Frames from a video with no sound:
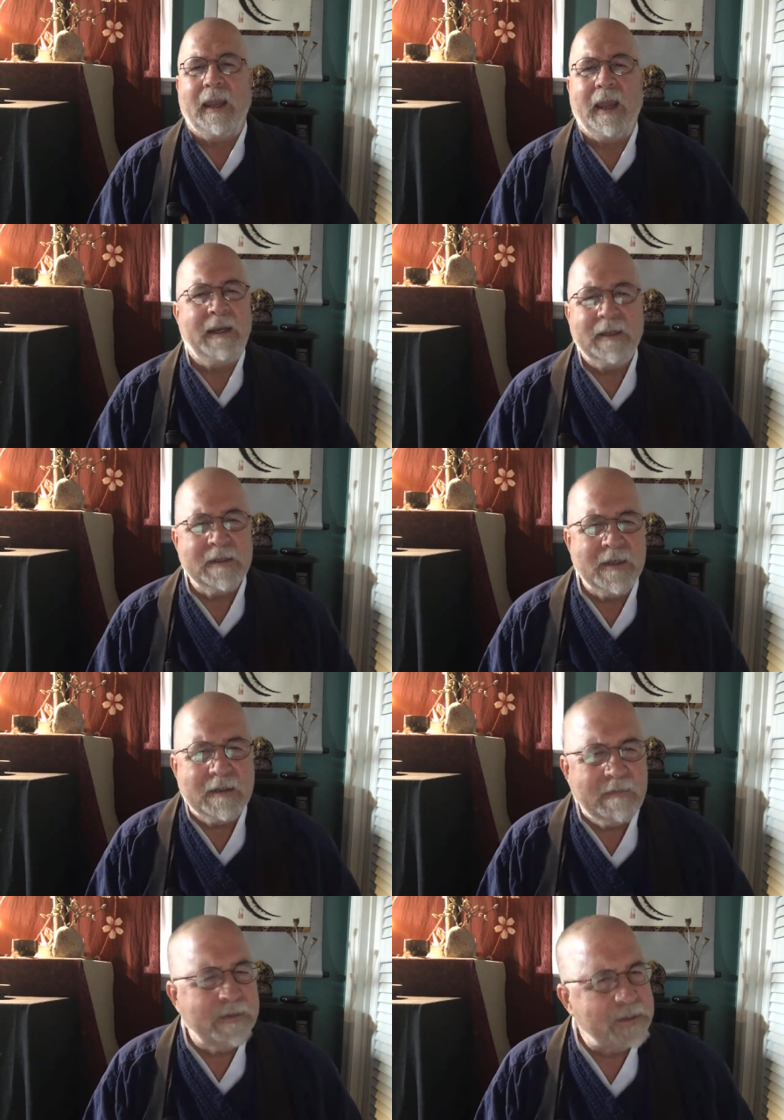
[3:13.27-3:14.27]
And yet none
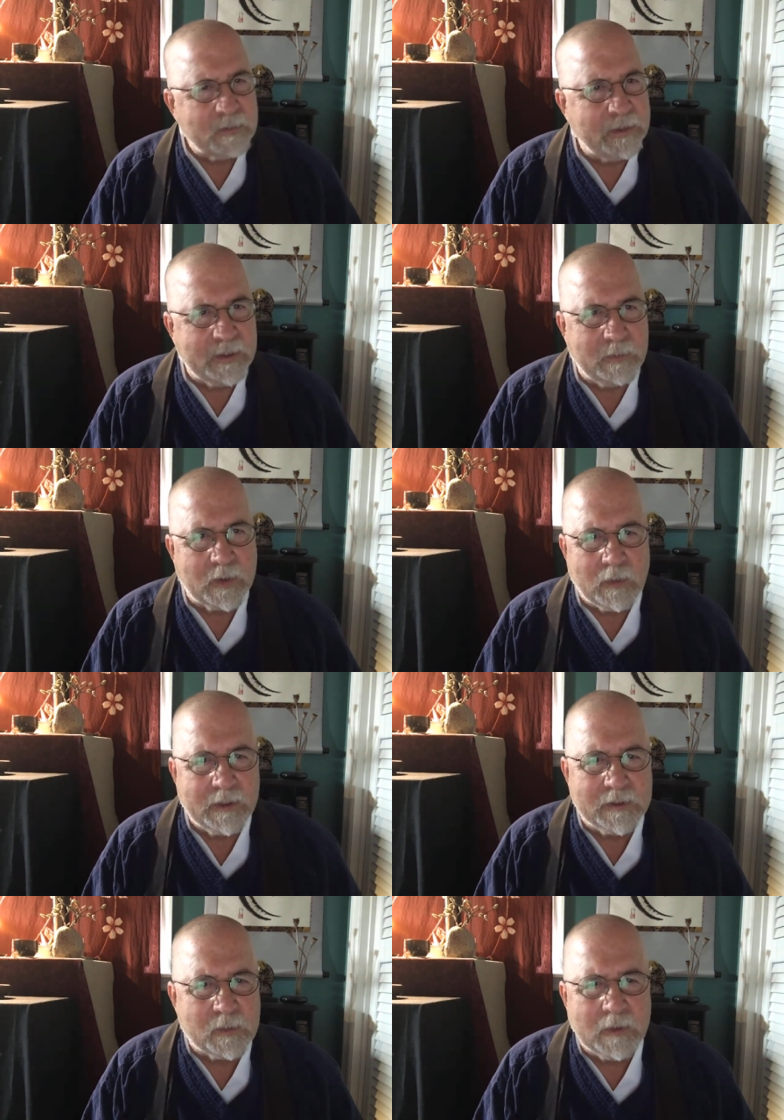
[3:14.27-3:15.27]
of this really
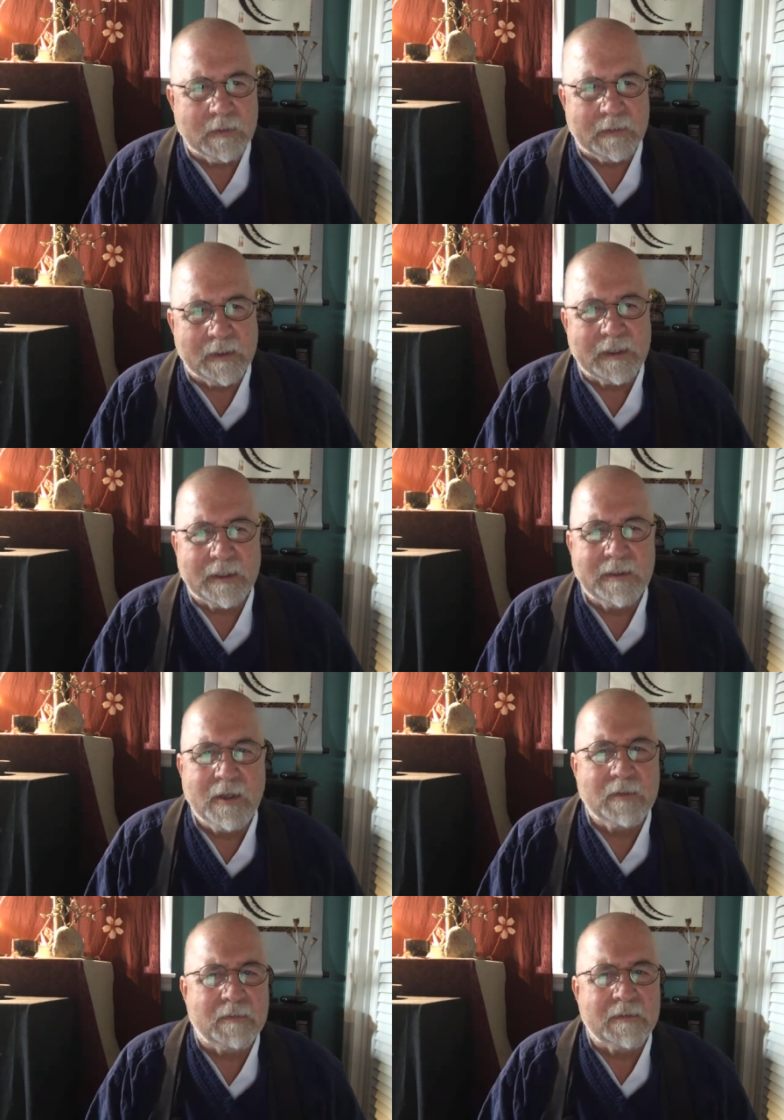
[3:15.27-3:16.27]
requires words.
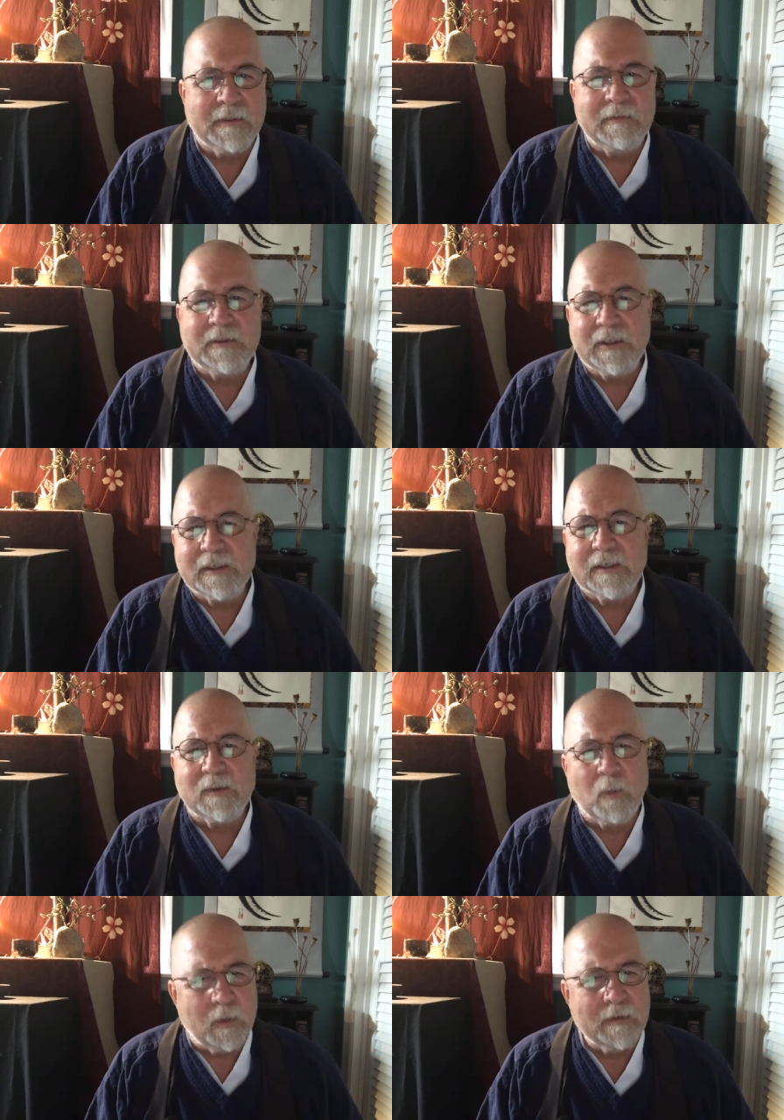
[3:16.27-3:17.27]
No, no, just
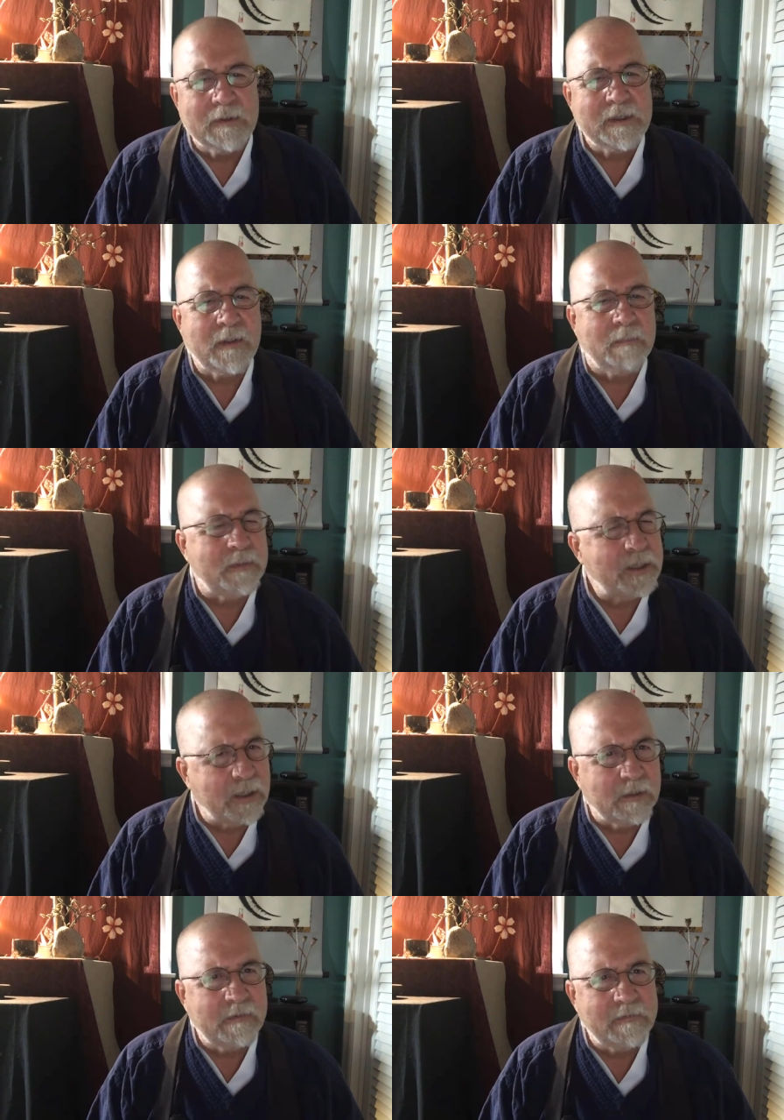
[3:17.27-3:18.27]
as words
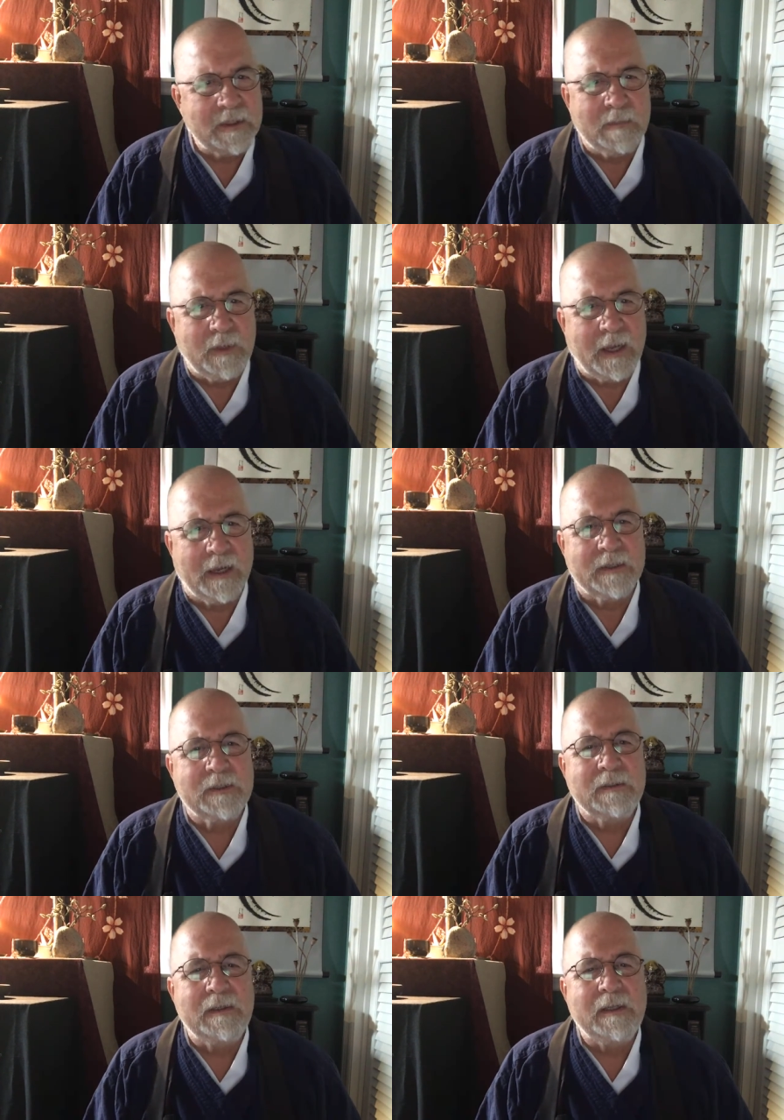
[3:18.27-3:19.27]
themselves can be
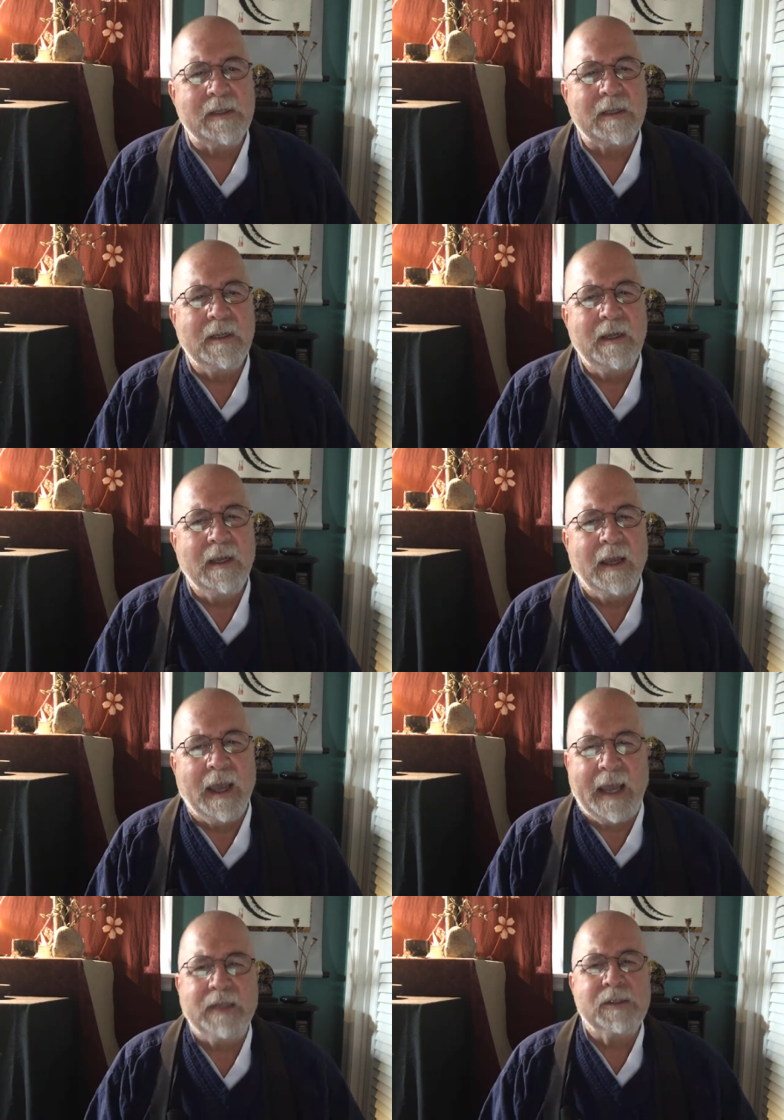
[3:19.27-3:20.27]
actions,
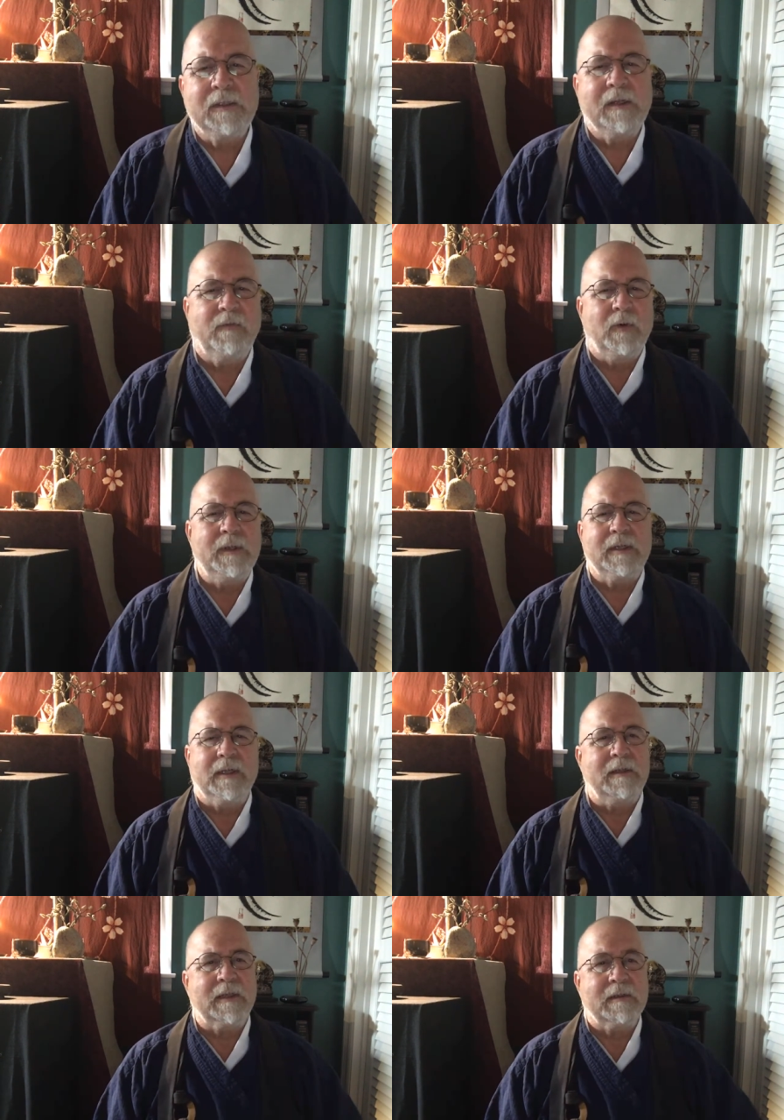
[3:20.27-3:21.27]
actions voiced
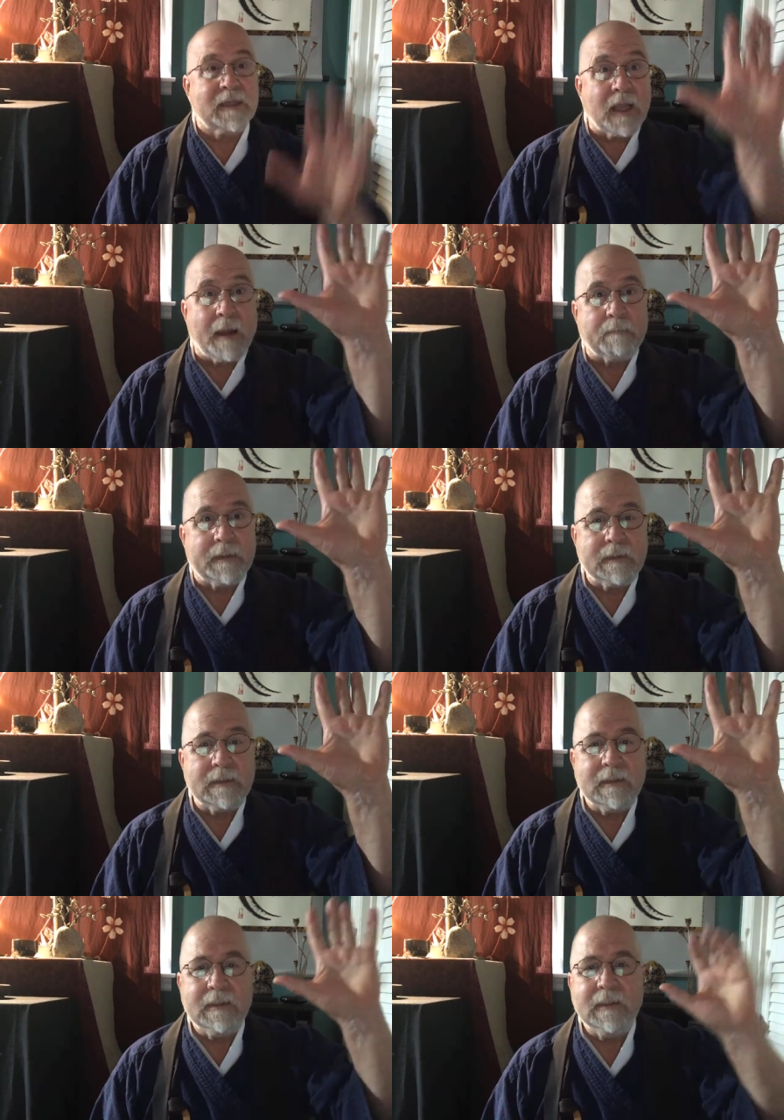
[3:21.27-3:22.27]
as stop,
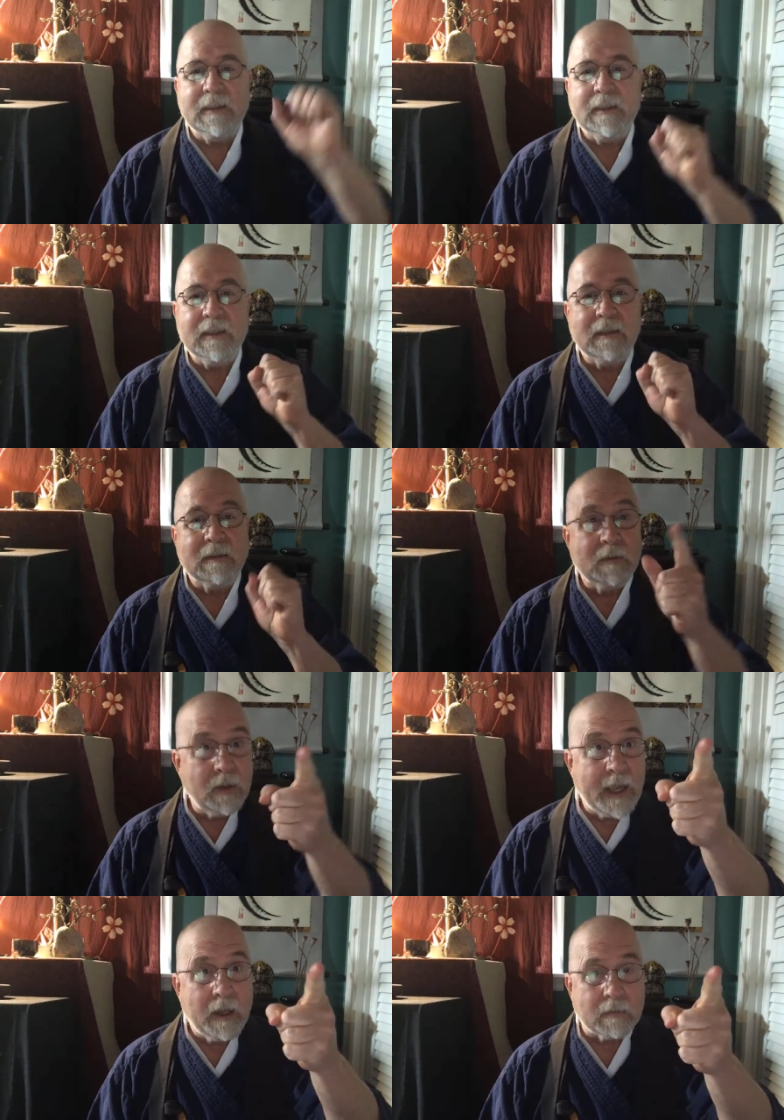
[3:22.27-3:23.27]

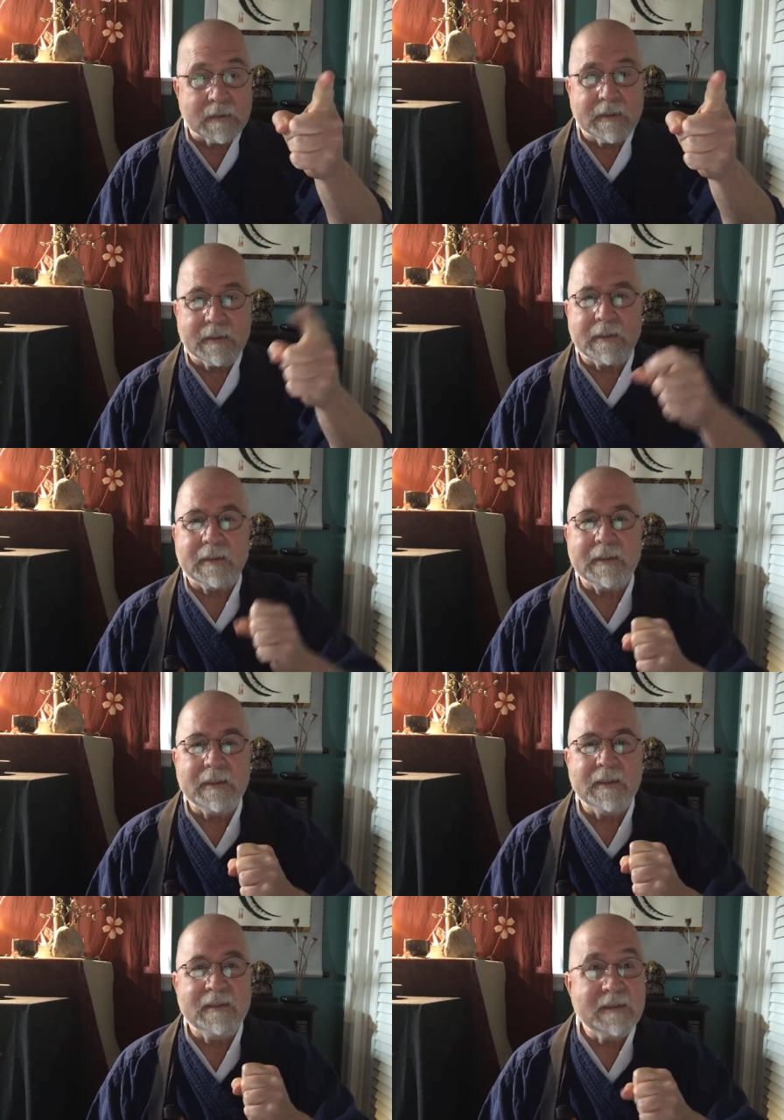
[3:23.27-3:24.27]
look out,
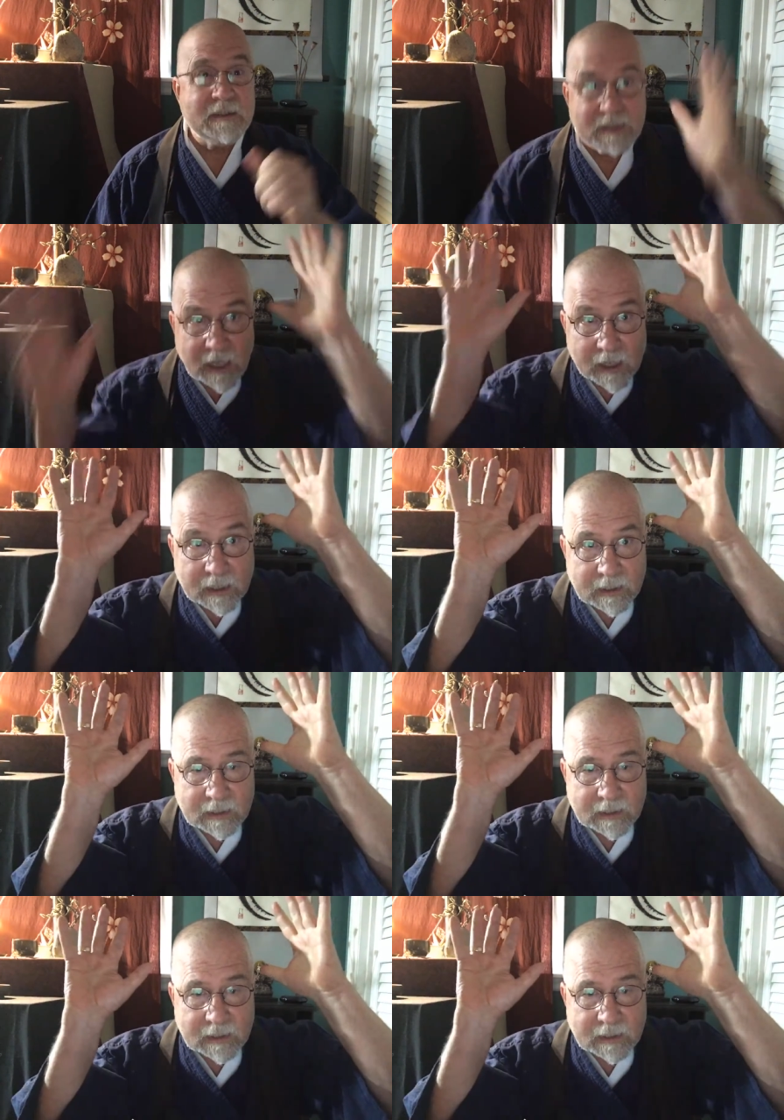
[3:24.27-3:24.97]
duck,